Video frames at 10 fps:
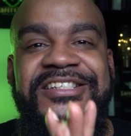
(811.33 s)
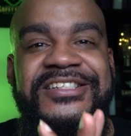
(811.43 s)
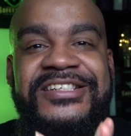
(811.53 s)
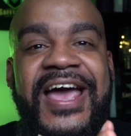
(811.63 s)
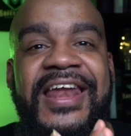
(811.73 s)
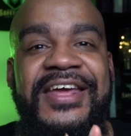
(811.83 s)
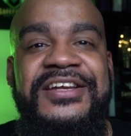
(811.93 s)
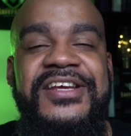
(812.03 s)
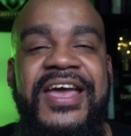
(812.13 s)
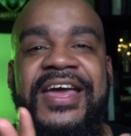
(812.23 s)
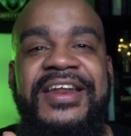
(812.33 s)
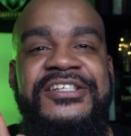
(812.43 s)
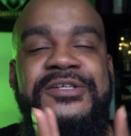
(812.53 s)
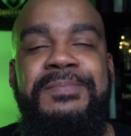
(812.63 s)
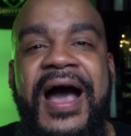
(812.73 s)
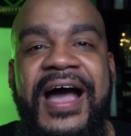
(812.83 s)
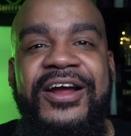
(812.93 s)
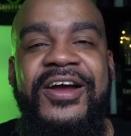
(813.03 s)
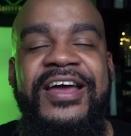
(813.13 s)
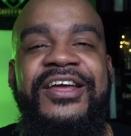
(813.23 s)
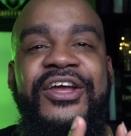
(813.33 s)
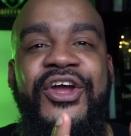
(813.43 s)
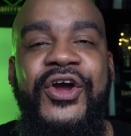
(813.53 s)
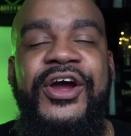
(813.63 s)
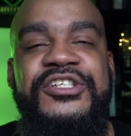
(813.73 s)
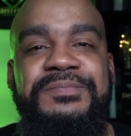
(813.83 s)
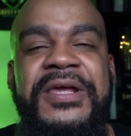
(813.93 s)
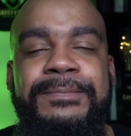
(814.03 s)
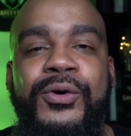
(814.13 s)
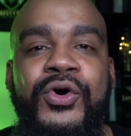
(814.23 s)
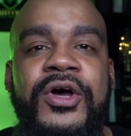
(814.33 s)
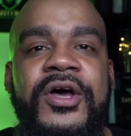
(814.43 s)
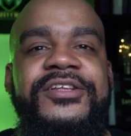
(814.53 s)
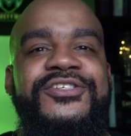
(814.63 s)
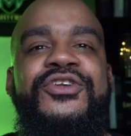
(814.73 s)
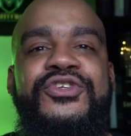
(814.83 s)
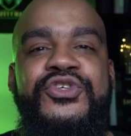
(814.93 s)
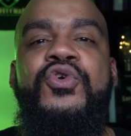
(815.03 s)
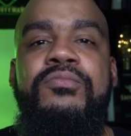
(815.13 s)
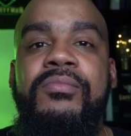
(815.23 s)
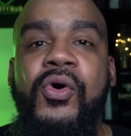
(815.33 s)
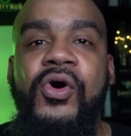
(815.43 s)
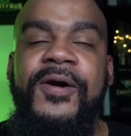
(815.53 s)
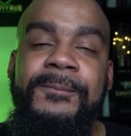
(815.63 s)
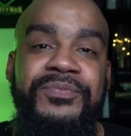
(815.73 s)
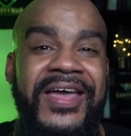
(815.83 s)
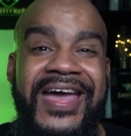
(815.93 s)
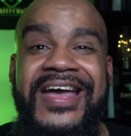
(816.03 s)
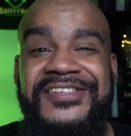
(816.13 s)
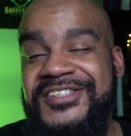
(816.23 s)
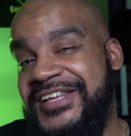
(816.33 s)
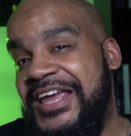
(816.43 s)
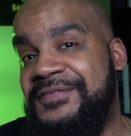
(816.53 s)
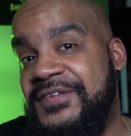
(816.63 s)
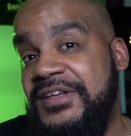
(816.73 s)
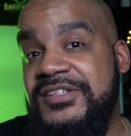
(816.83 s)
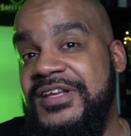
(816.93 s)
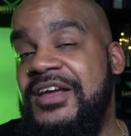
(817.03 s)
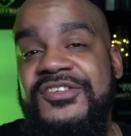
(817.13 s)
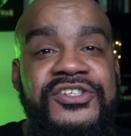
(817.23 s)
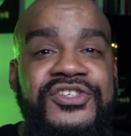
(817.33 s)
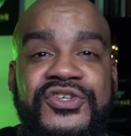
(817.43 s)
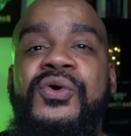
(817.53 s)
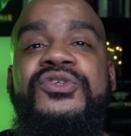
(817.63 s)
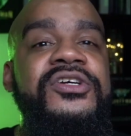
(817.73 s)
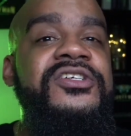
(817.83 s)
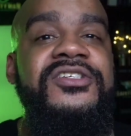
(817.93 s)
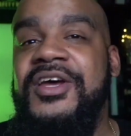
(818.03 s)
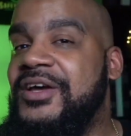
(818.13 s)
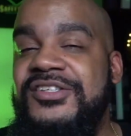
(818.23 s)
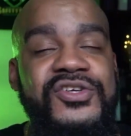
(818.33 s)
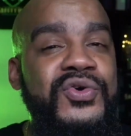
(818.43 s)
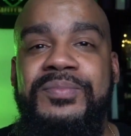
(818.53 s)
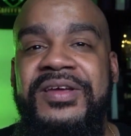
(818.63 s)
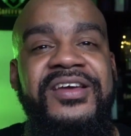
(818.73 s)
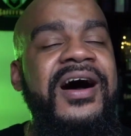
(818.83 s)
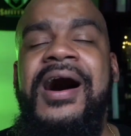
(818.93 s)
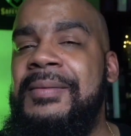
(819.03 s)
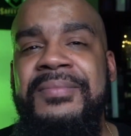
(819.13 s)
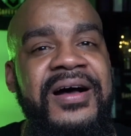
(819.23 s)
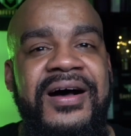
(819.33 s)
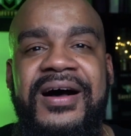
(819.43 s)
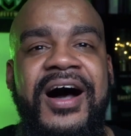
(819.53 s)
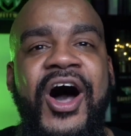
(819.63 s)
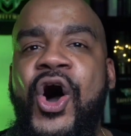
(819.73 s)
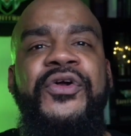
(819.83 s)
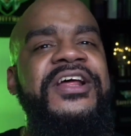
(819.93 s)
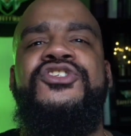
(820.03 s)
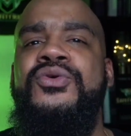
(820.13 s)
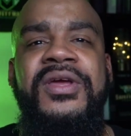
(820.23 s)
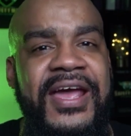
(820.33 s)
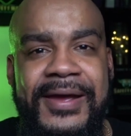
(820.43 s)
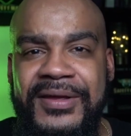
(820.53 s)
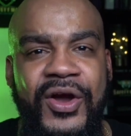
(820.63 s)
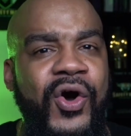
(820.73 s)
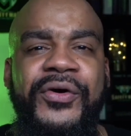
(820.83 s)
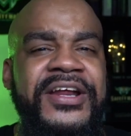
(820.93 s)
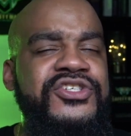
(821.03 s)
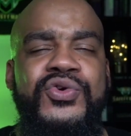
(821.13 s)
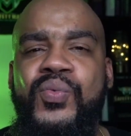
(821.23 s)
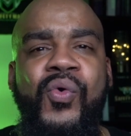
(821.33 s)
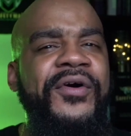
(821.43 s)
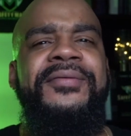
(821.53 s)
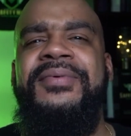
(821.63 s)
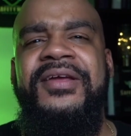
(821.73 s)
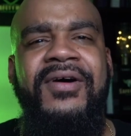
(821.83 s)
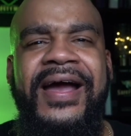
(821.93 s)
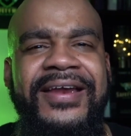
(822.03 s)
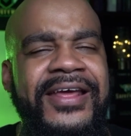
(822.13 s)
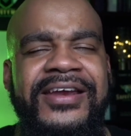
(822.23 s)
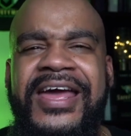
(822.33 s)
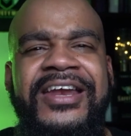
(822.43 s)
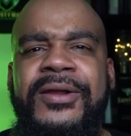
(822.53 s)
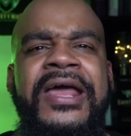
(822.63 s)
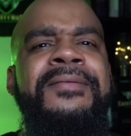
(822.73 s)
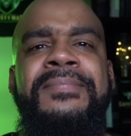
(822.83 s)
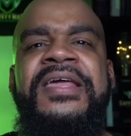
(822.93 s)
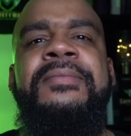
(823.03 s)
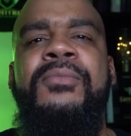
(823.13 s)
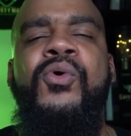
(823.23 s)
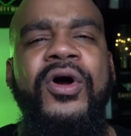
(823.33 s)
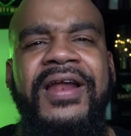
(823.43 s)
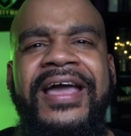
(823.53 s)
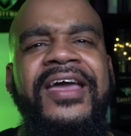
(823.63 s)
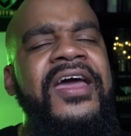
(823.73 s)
challenge and inspire and encourage people to do more as safety saints and soldiers, to become all that you can be, all that you want to be, right? And be more. Like,